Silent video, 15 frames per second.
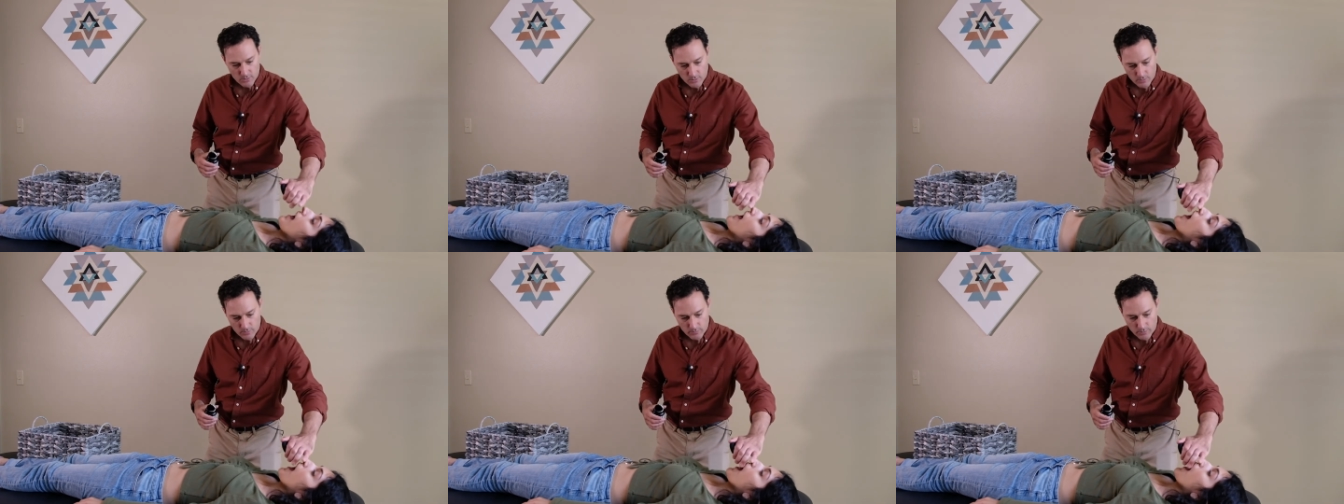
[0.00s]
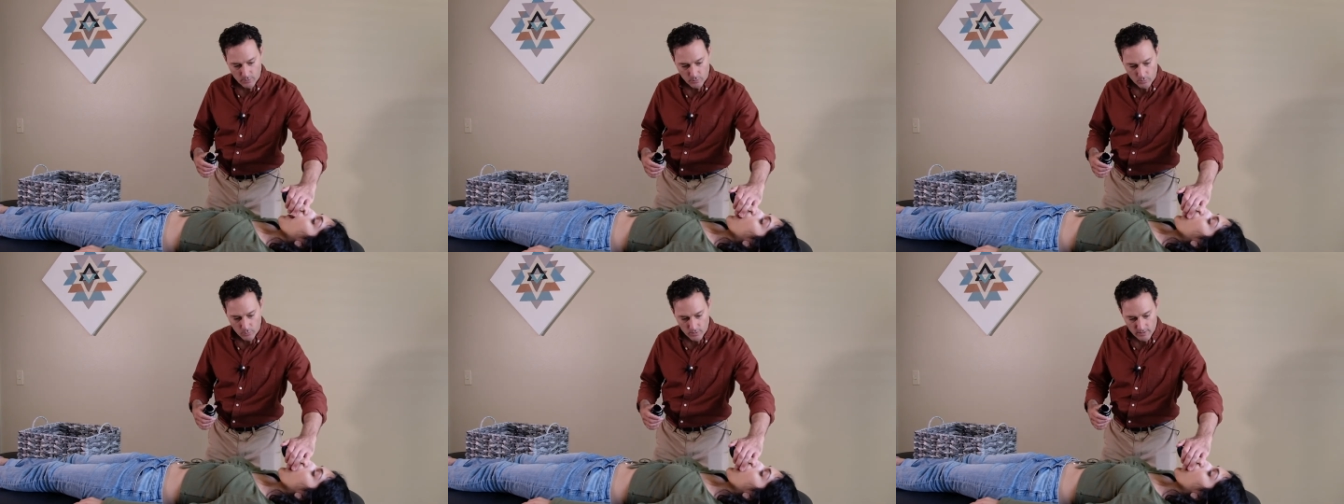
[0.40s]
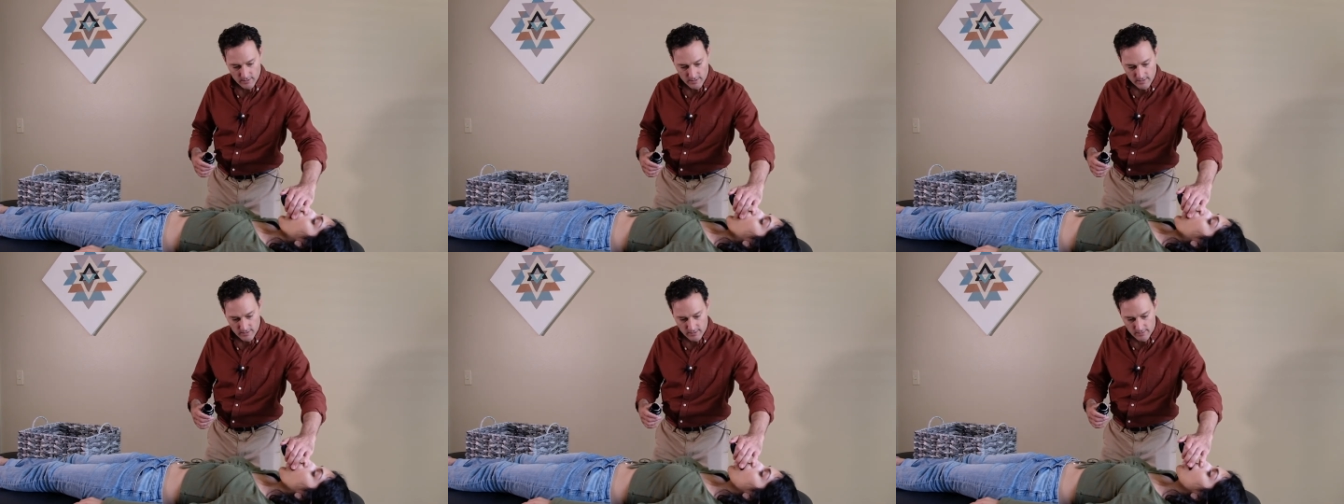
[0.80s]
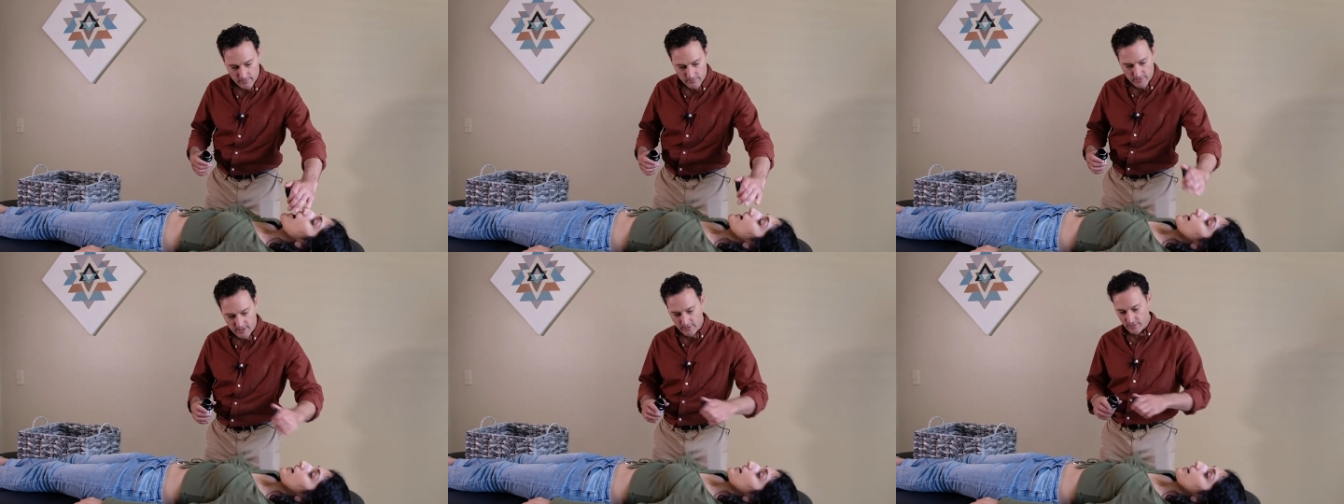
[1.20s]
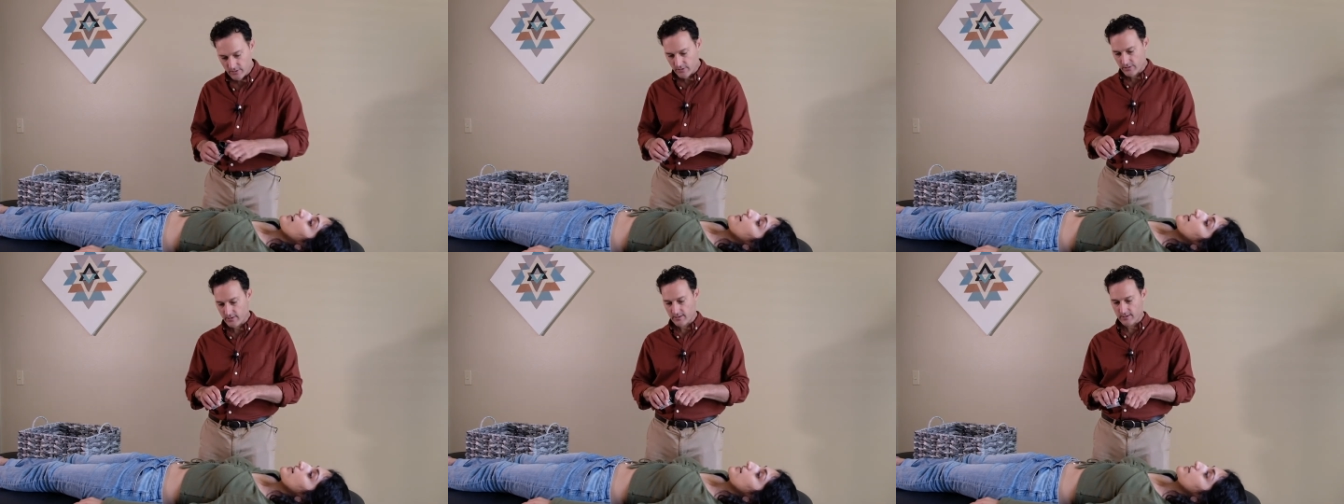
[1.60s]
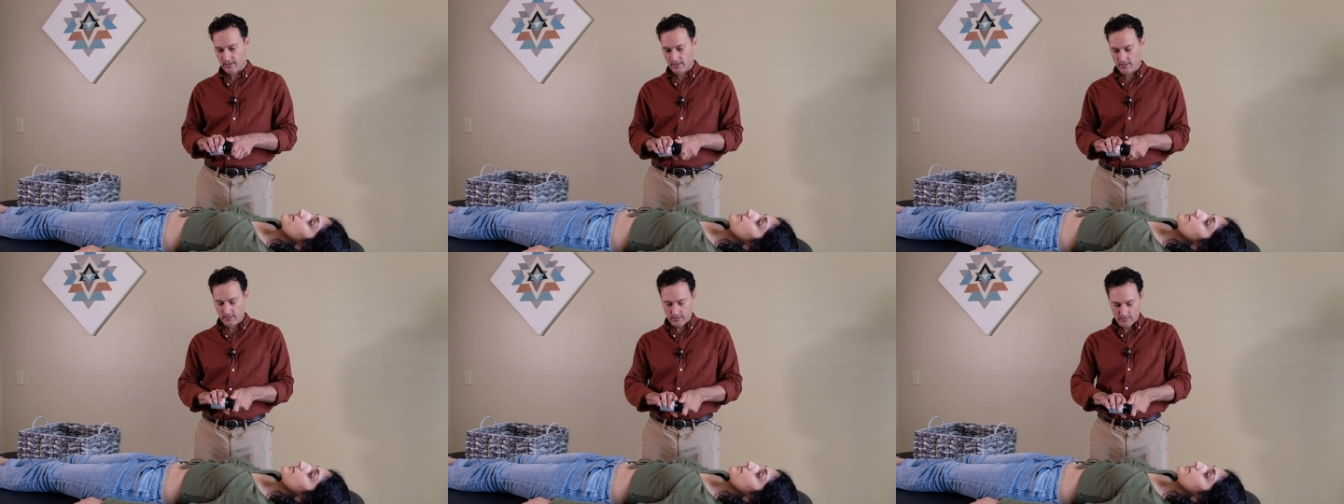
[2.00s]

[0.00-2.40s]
We'll put one in her mouth there.